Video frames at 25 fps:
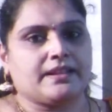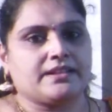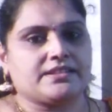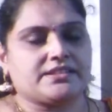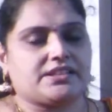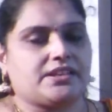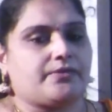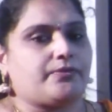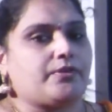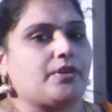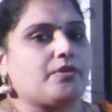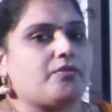
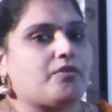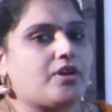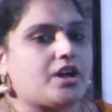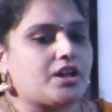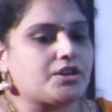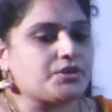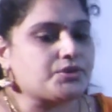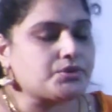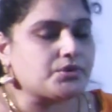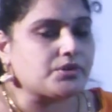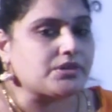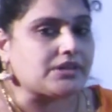So if you
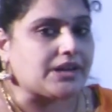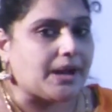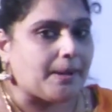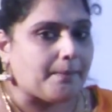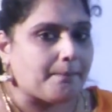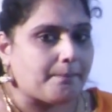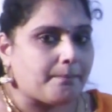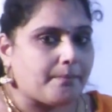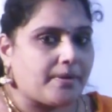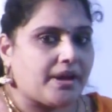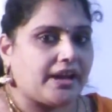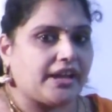want to
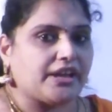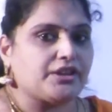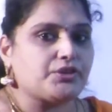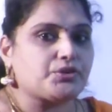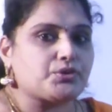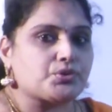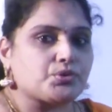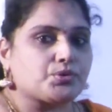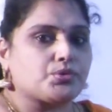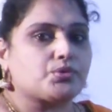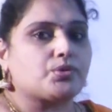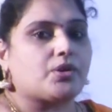
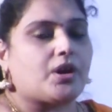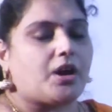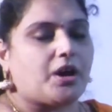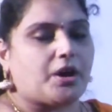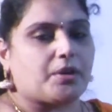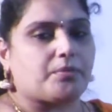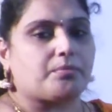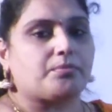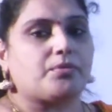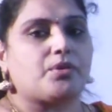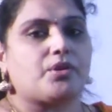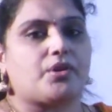combine two
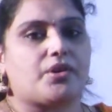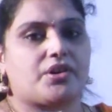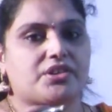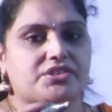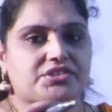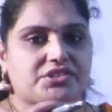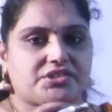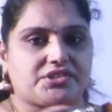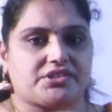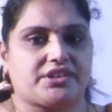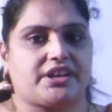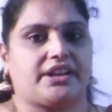or more
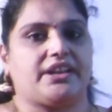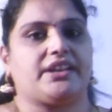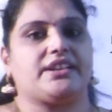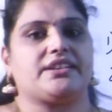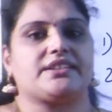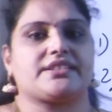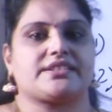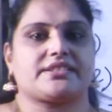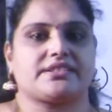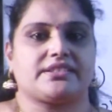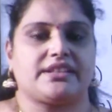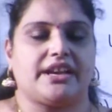
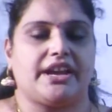strings,